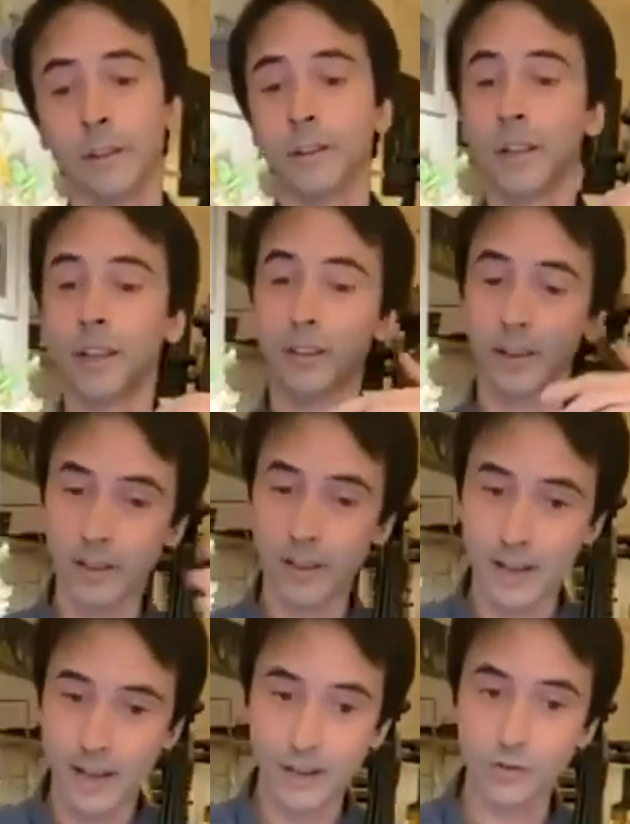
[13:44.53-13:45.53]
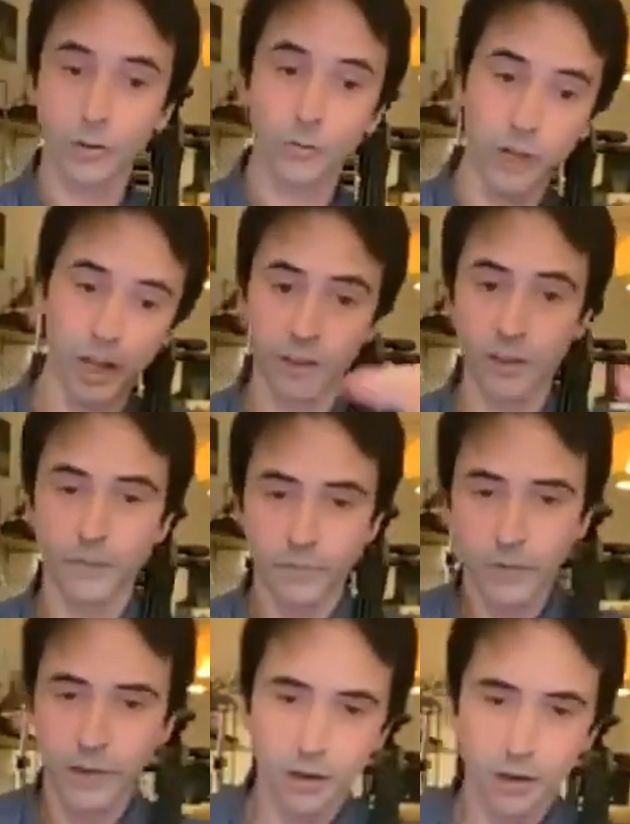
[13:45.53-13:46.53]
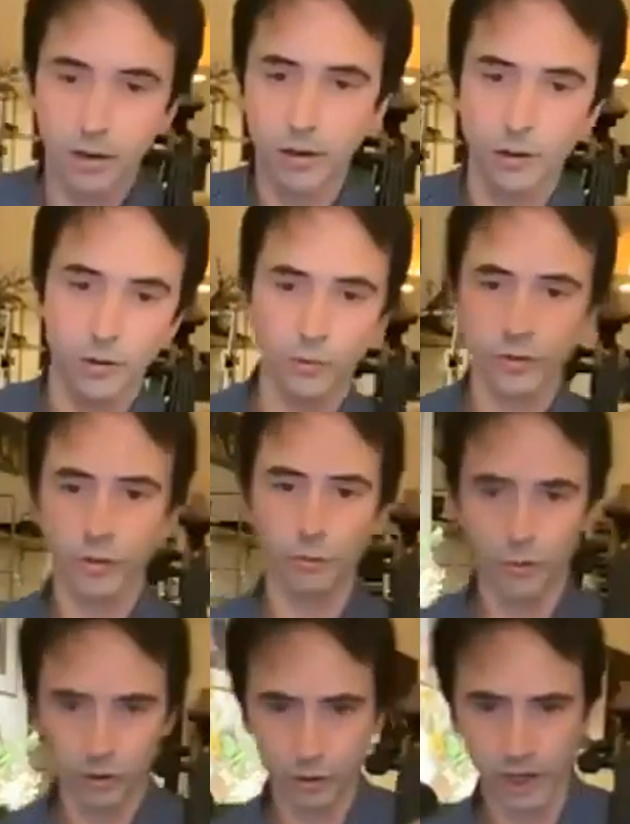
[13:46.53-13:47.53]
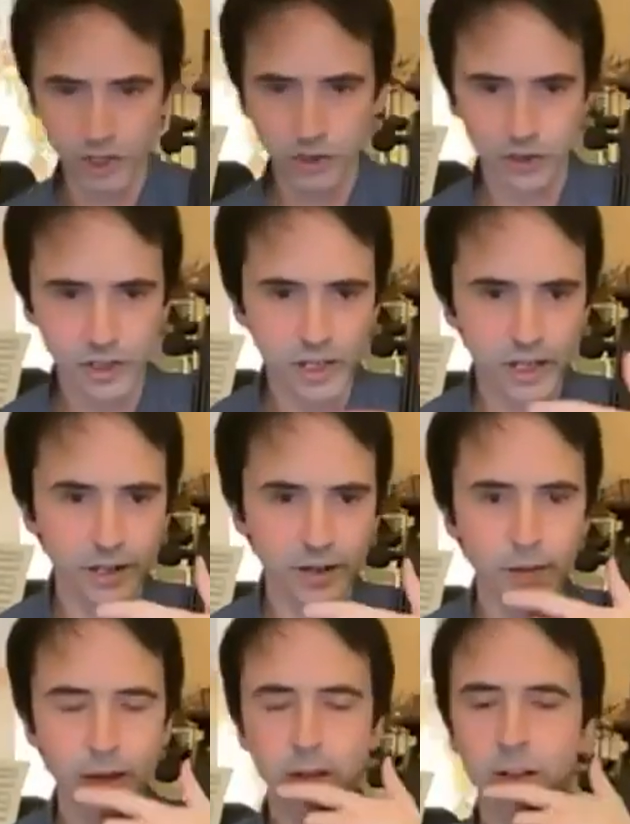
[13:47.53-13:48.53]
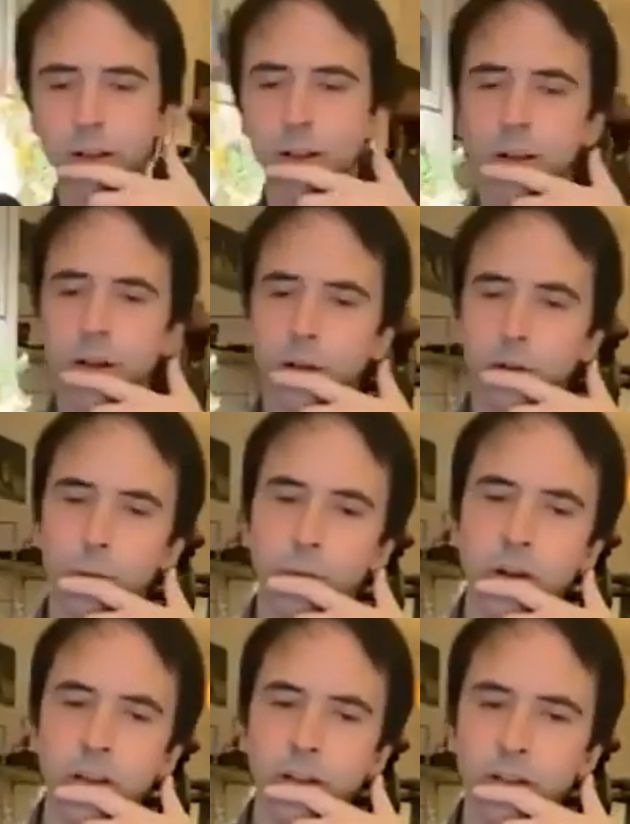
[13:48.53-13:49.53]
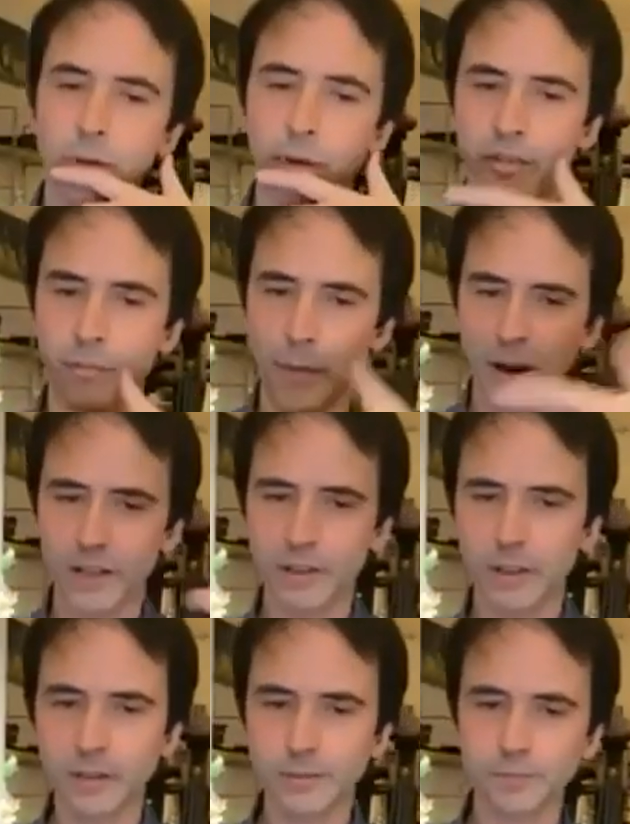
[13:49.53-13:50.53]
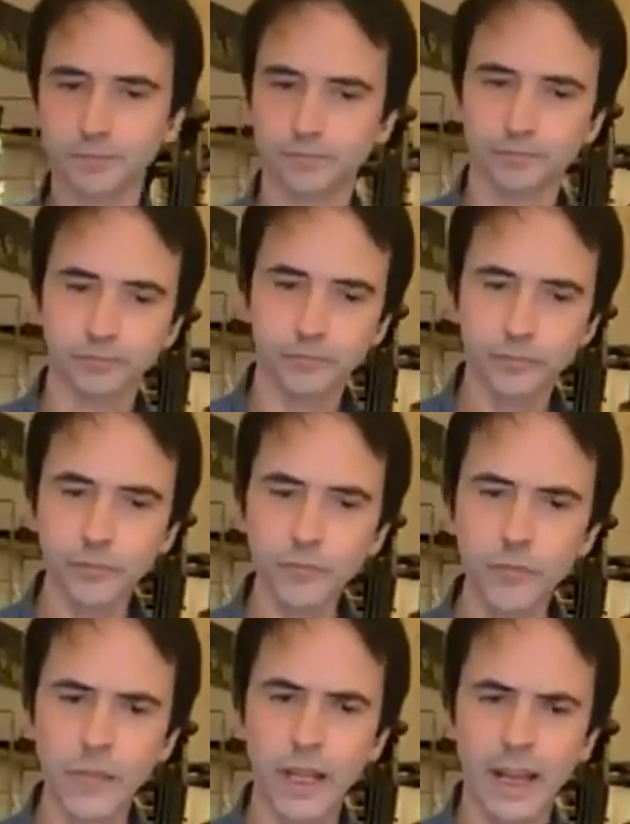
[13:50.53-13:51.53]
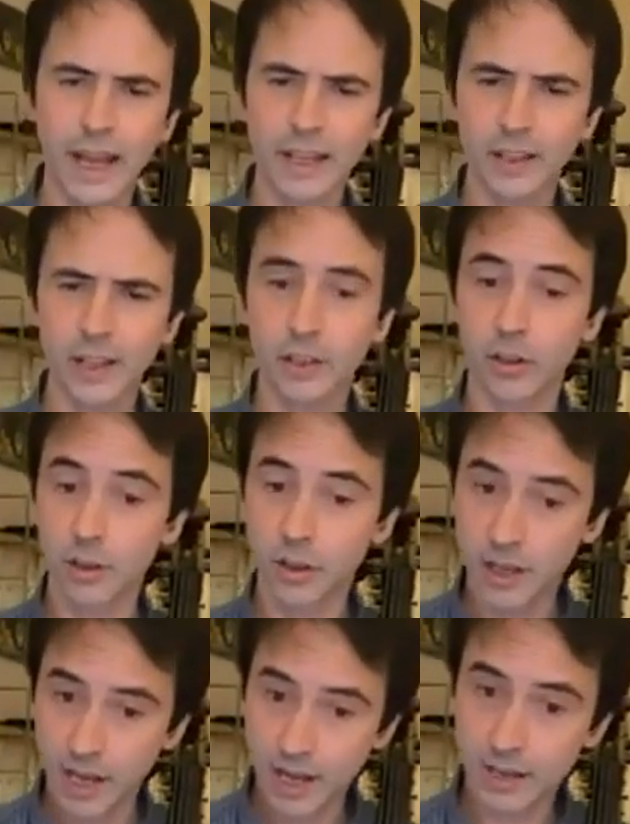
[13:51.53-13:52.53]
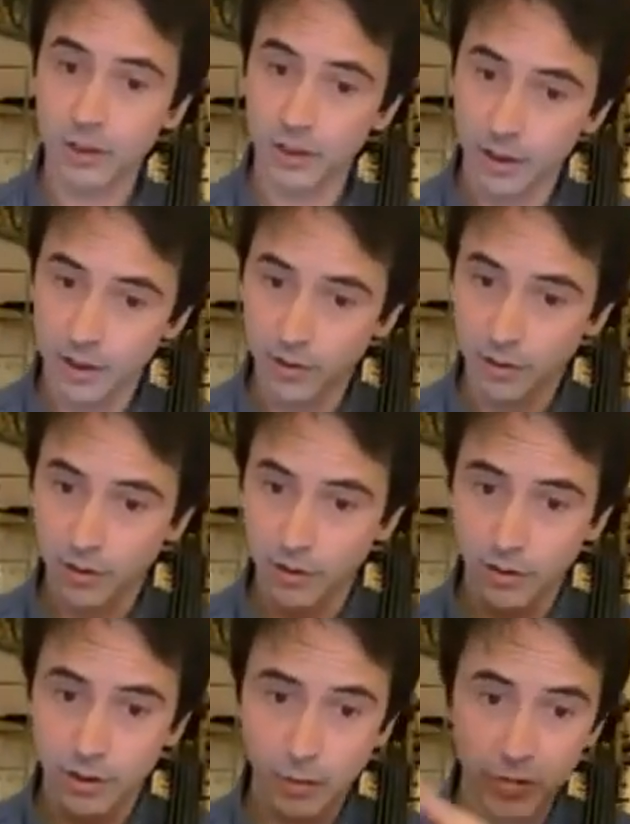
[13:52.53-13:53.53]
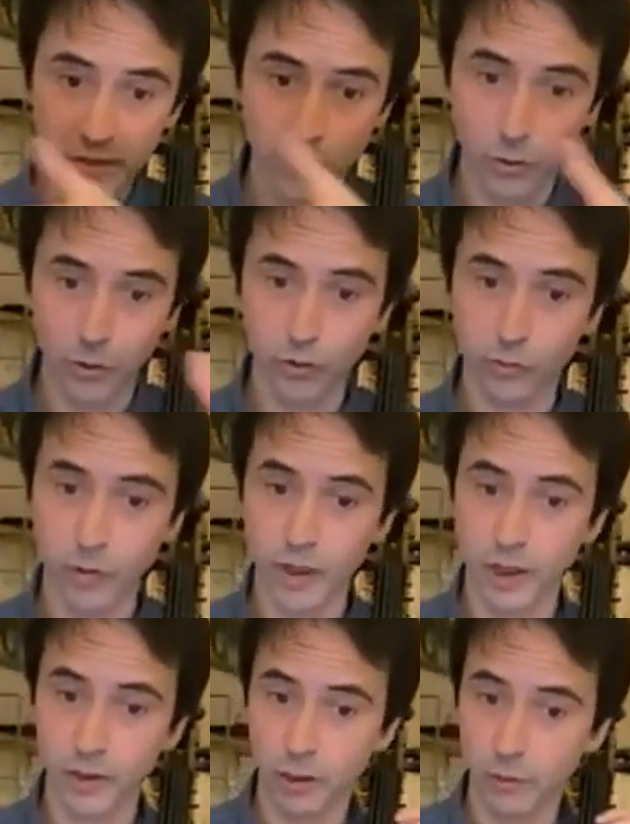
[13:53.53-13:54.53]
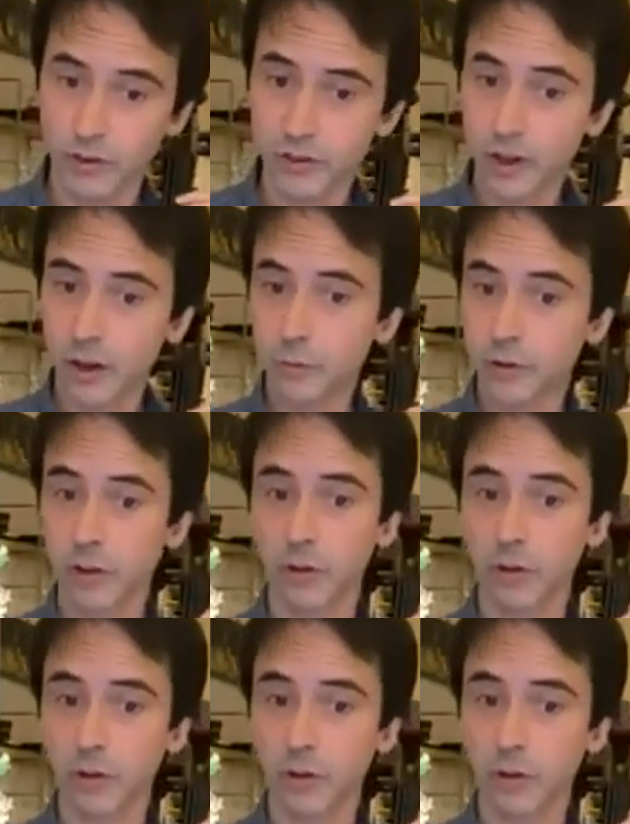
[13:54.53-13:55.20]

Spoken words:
Then again, so we had some modulation here to bring us to F minor, and then again an episode without double stops.